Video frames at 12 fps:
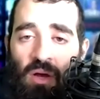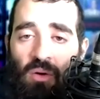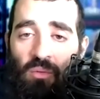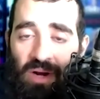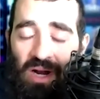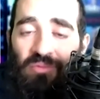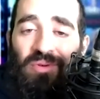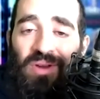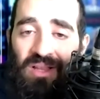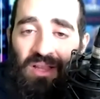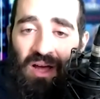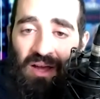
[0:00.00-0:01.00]
What I
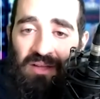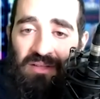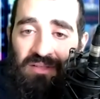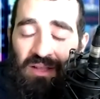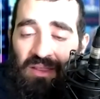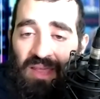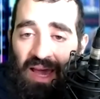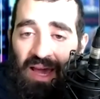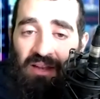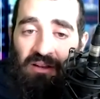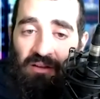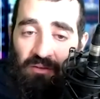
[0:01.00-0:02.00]
realized
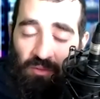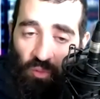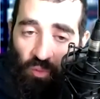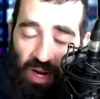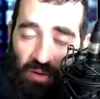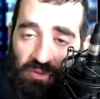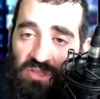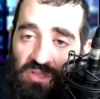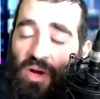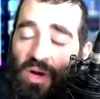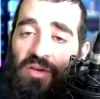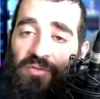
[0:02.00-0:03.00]
that when I was
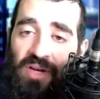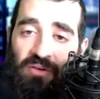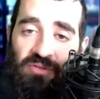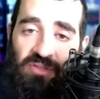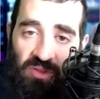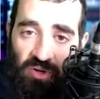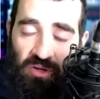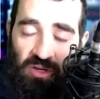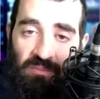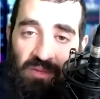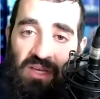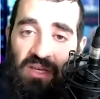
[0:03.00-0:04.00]
20, when I was 30,
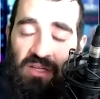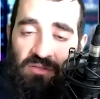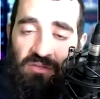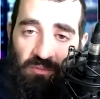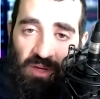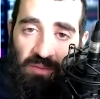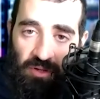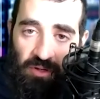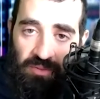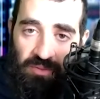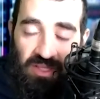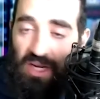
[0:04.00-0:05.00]
my kids were my
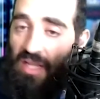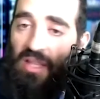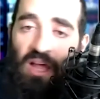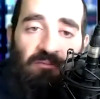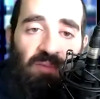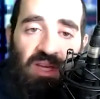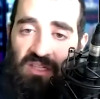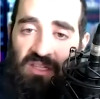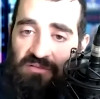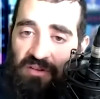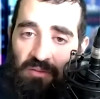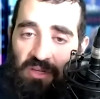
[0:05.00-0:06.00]
purpose. And I love my kids
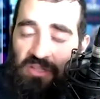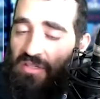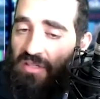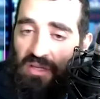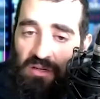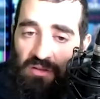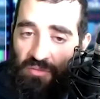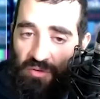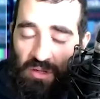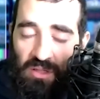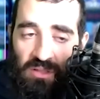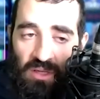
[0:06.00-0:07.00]
very much to the end of the
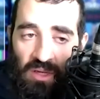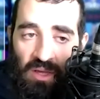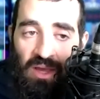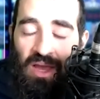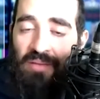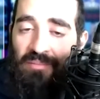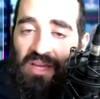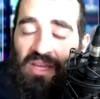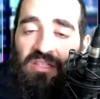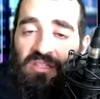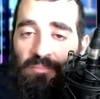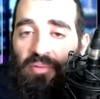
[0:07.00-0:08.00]
world. And my
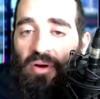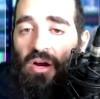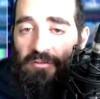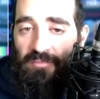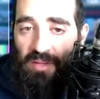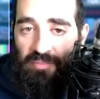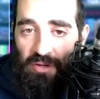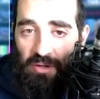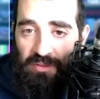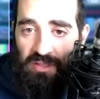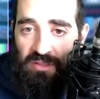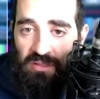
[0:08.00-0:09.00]
kids are part of my
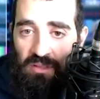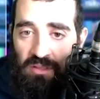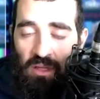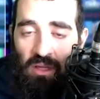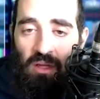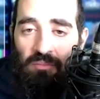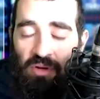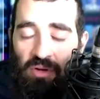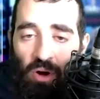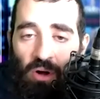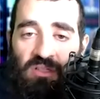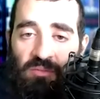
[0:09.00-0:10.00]
purpose. But
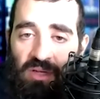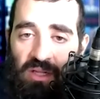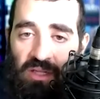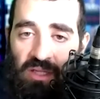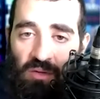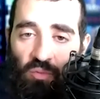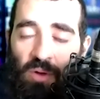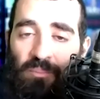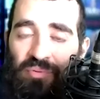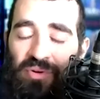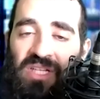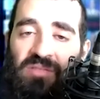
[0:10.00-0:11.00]
ultimately, what
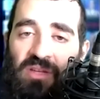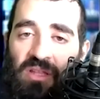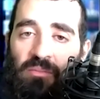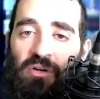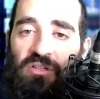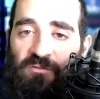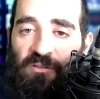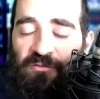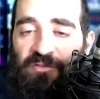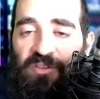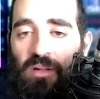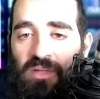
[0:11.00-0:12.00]
brings me the most
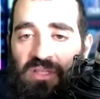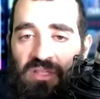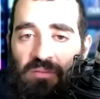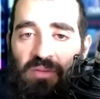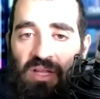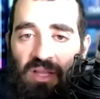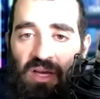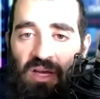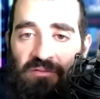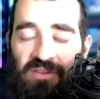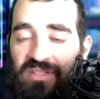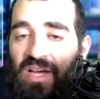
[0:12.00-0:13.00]
fulfillment in my
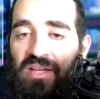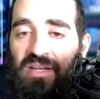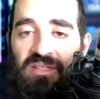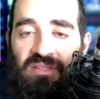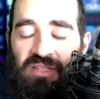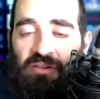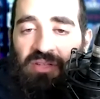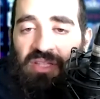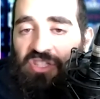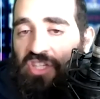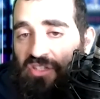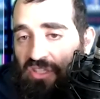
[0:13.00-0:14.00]
life is not necessarily
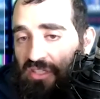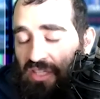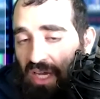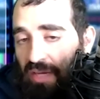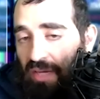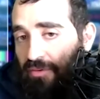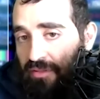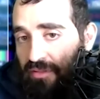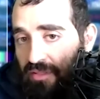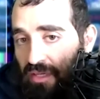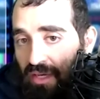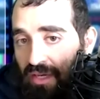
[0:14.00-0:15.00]
changing diapers.
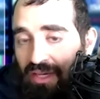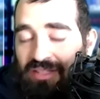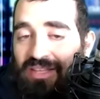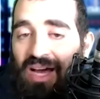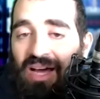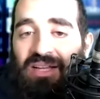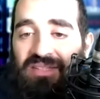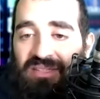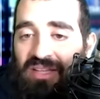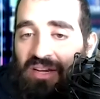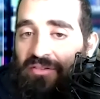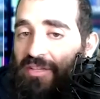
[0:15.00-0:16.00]
It's not
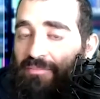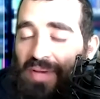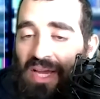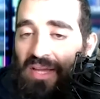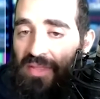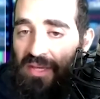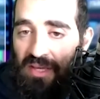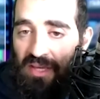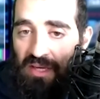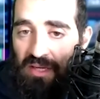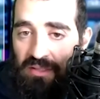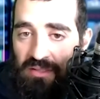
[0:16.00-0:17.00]
necessarily bathing
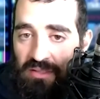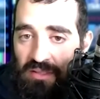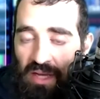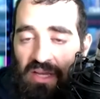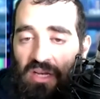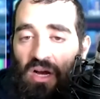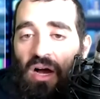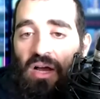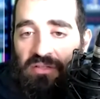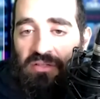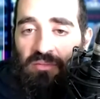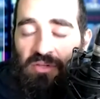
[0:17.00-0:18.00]
kids. I can
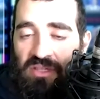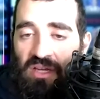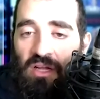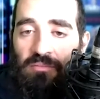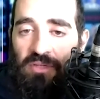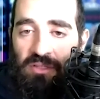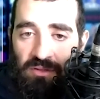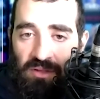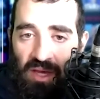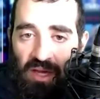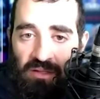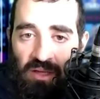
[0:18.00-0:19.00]
hire someone to help me do
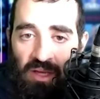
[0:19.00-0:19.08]
that.